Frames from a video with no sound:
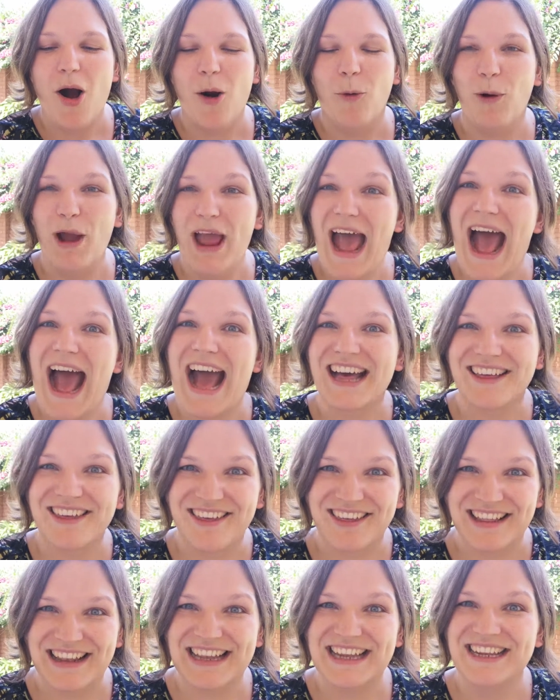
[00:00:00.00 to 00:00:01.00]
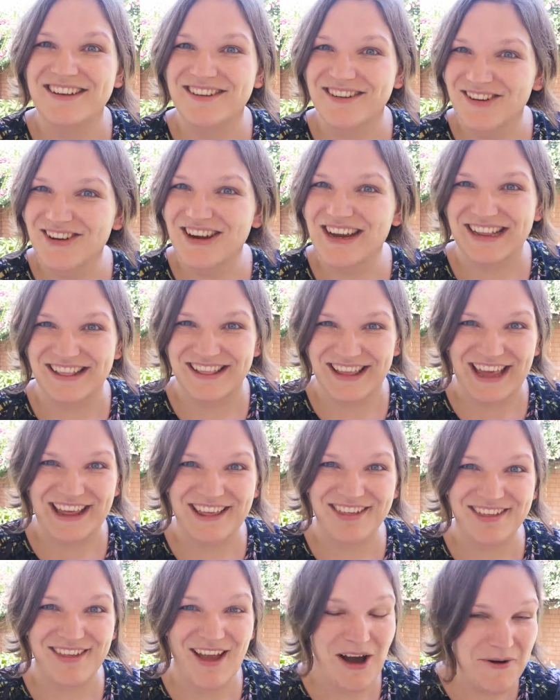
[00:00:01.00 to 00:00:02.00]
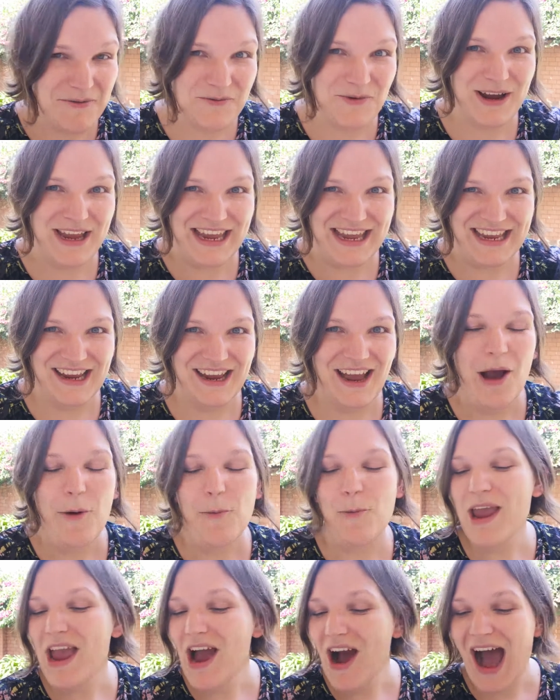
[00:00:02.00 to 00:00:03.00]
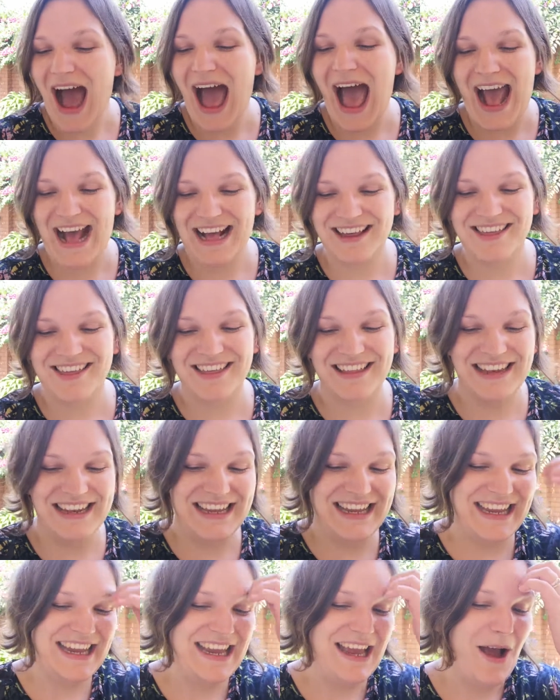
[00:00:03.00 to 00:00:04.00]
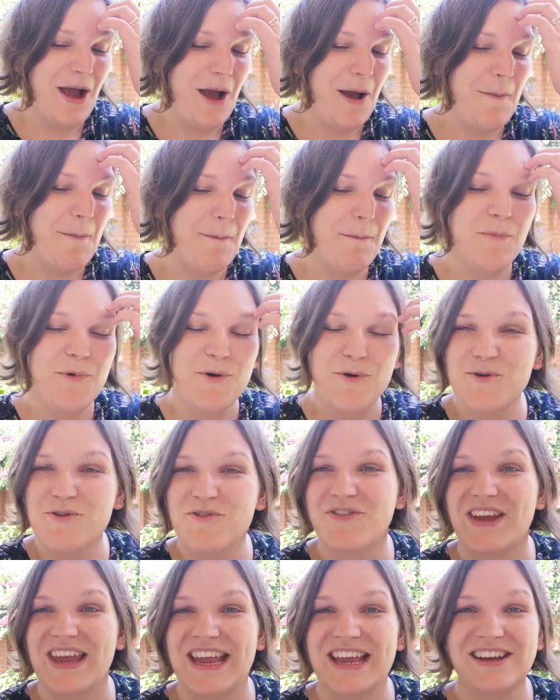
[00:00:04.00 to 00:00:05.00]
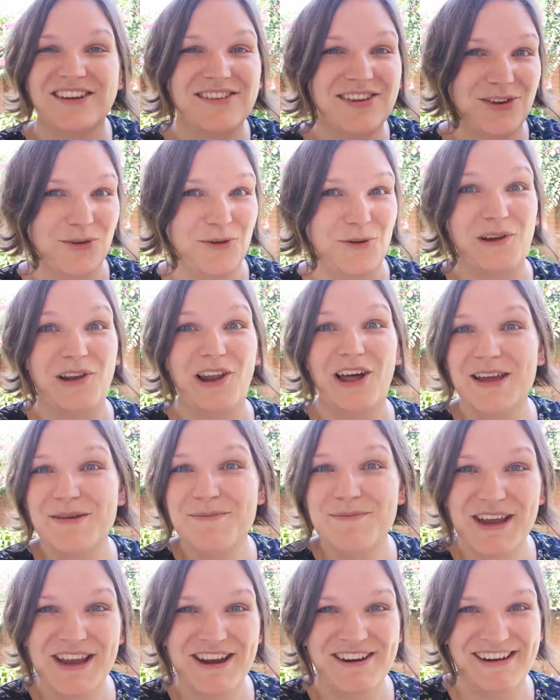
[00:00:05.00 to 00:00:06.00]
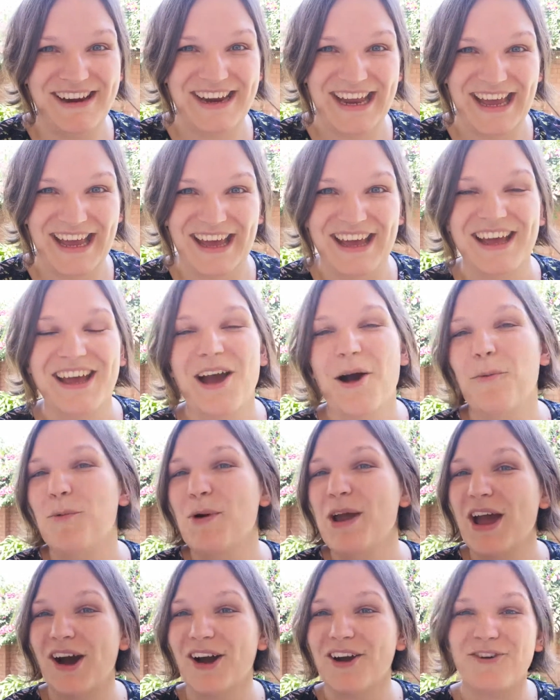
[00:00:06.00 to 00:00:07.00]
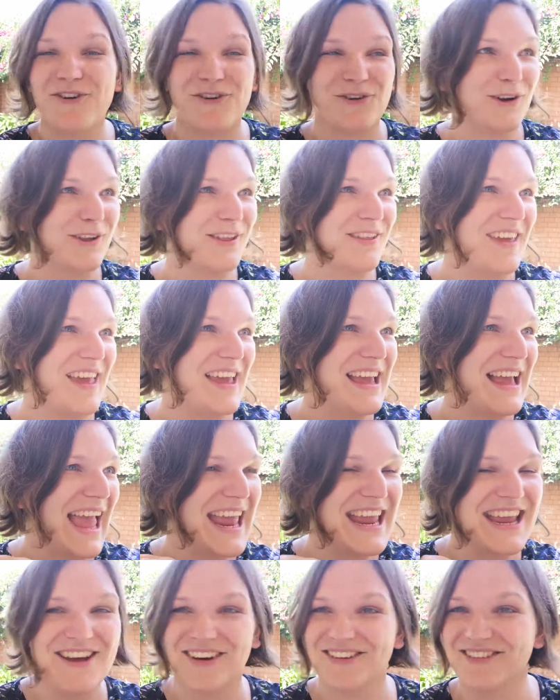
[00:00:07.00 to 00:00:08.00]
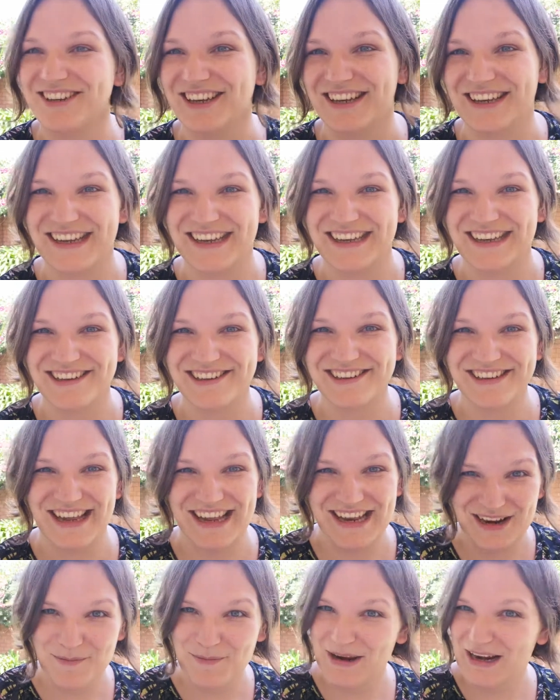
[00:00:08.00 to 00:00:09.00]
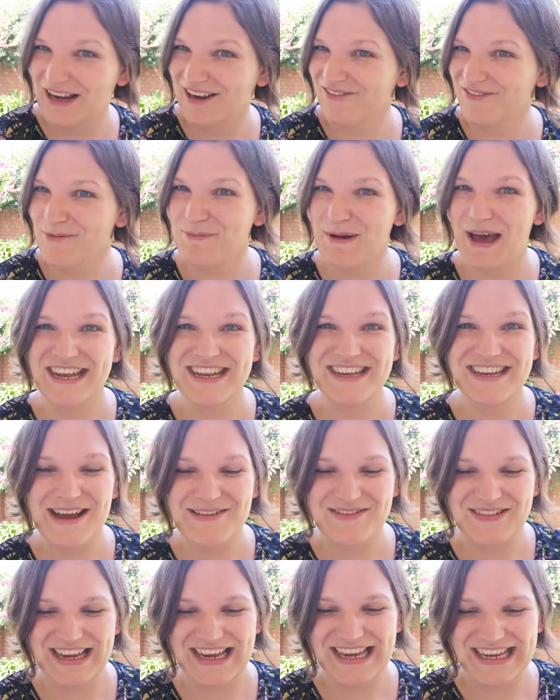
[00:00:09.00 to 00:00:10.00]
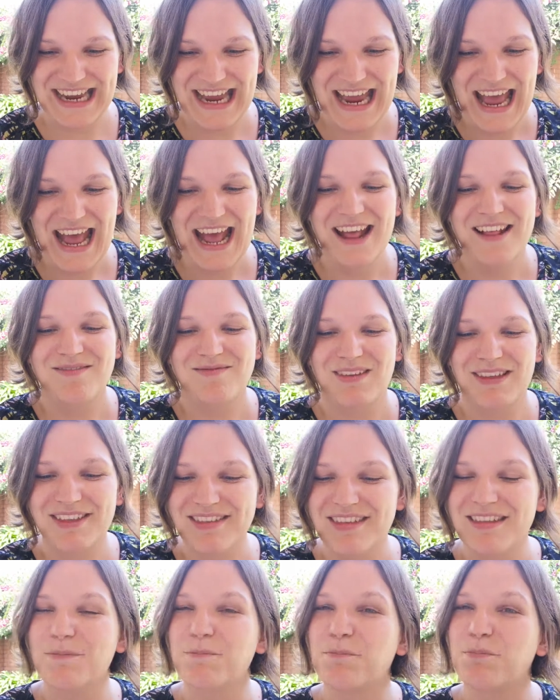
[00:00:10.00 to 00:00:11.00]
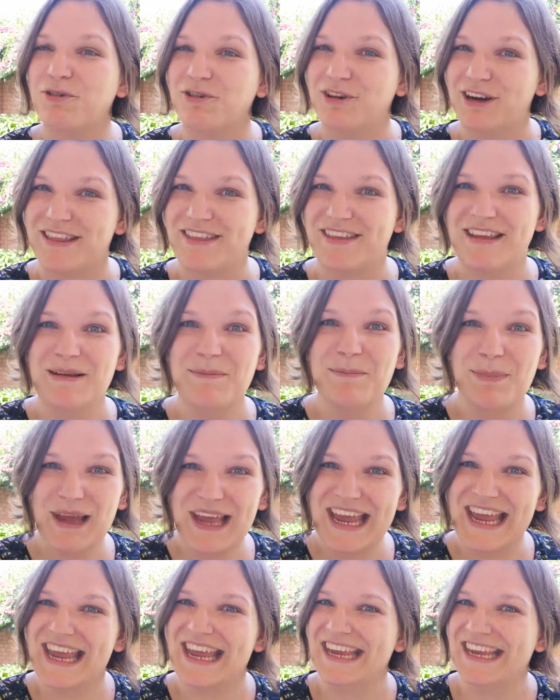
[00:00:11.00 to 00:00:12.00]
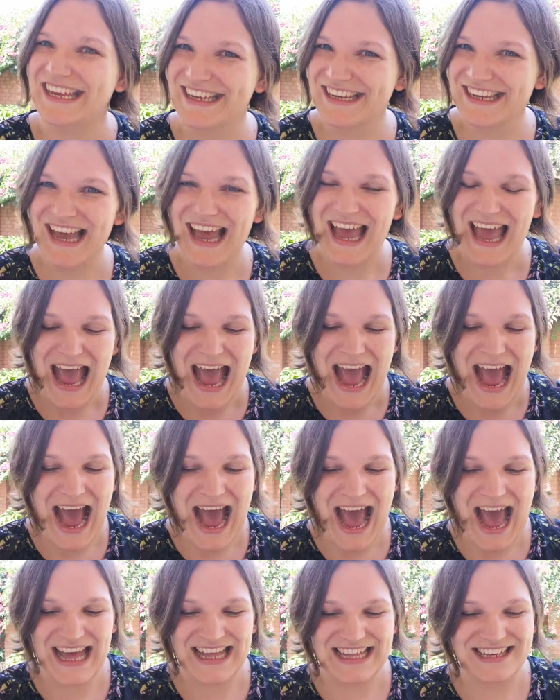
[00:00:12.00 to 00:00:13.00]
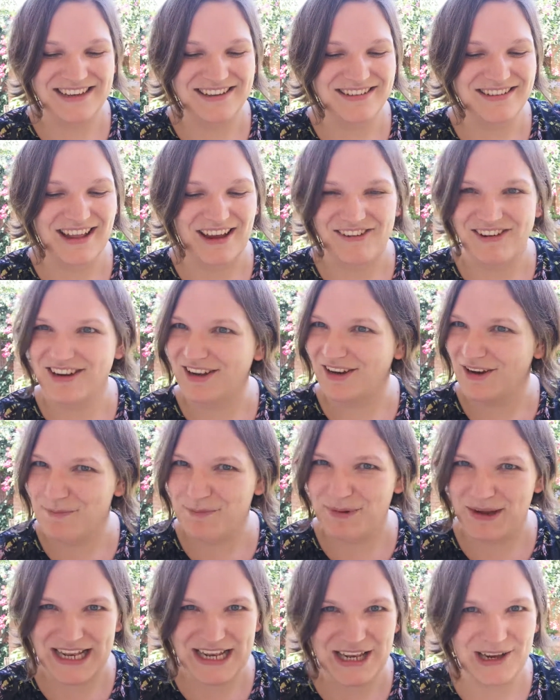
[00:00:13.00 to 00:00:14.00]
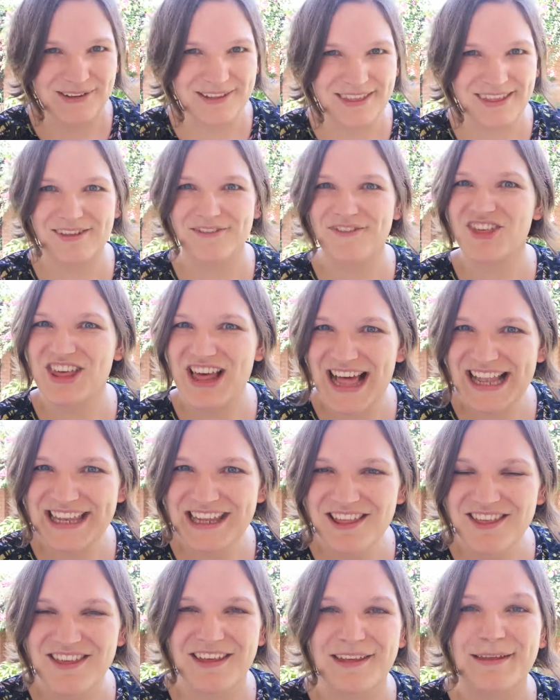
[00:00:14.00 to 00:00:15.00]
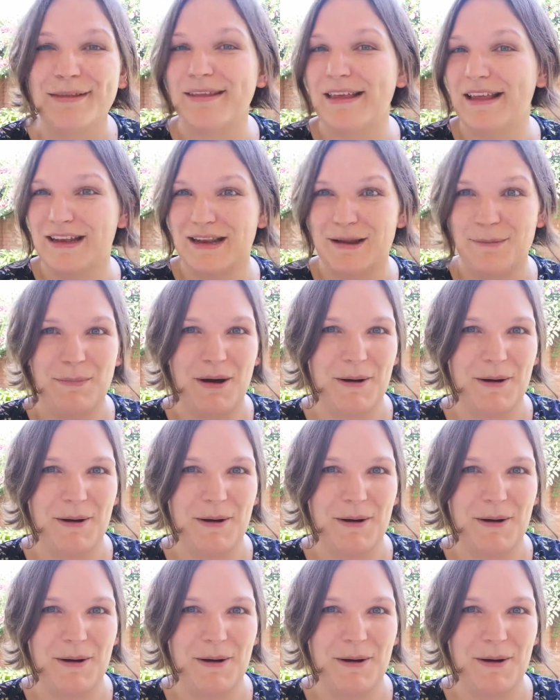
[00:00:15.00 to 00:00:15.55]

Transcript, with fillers: we're actually doing this, aren't we? We are actually moving to Liberia. We are crossing a continent in the middle of a pandemic. This is pretty big. And there are going to be lots of challenges in the